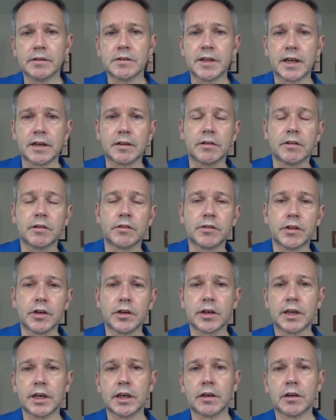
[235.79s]
second and
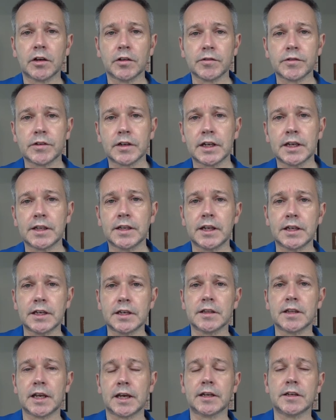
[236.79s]
third gear constantly,
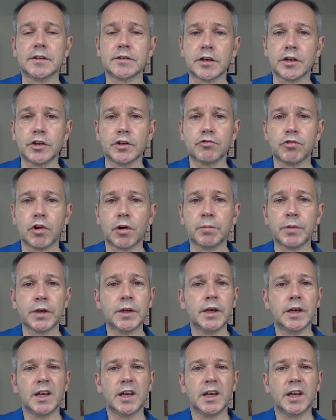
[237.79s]
then that is going to drop.